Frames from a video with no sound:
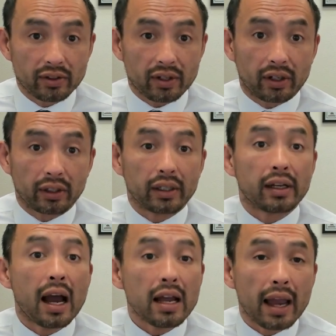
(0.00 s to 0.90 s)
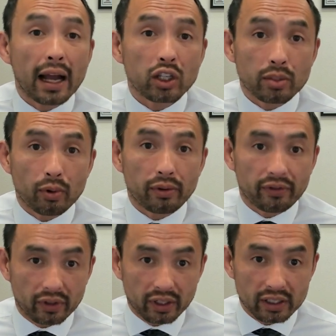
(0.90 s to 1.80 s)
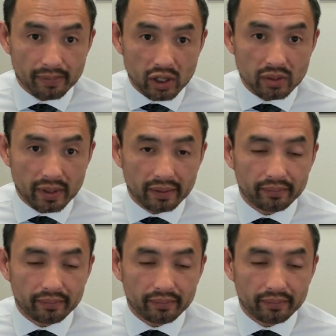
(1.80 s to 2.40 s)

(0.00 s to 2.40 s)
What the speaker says: are not eligible for expungement.